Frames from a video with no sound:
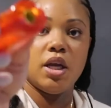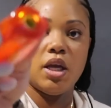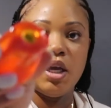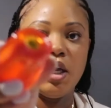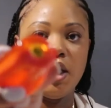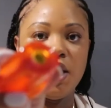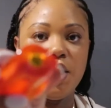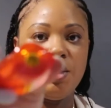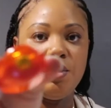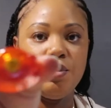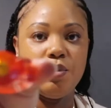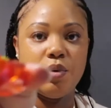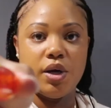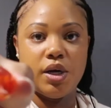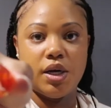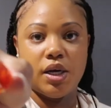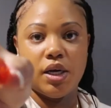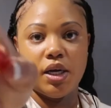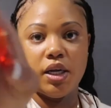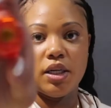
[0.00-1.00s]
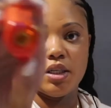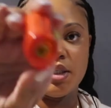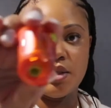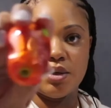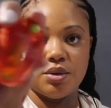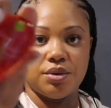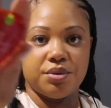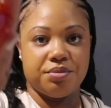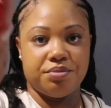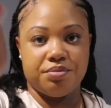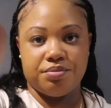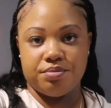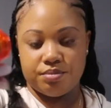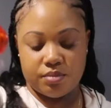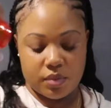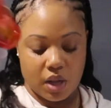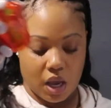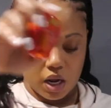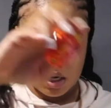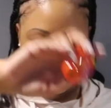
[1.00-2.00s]
and he wanted it, so
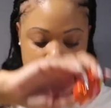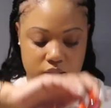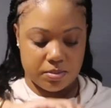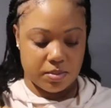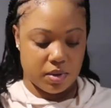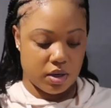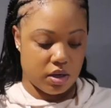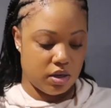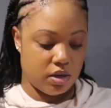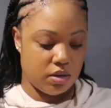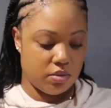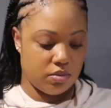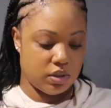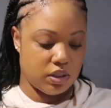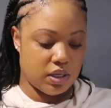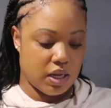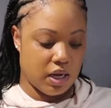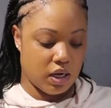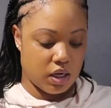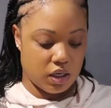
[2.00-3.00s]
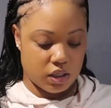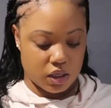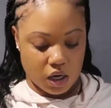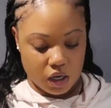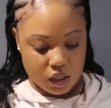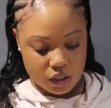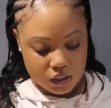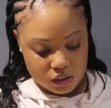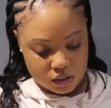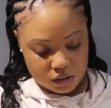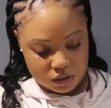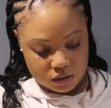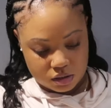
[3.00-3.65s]
I just bought it. It was like $1.